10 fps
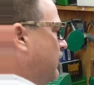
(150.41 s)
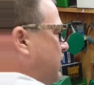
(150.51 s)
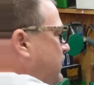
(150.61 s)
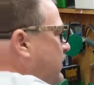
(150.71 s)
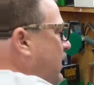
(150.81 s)

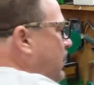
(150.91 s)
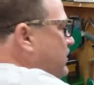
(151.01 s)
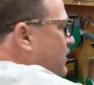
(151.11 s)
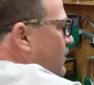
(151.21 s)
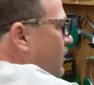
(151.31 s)
Put the
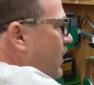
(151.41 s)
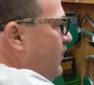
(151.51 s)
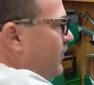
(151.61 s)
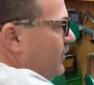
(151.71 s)
case underneath the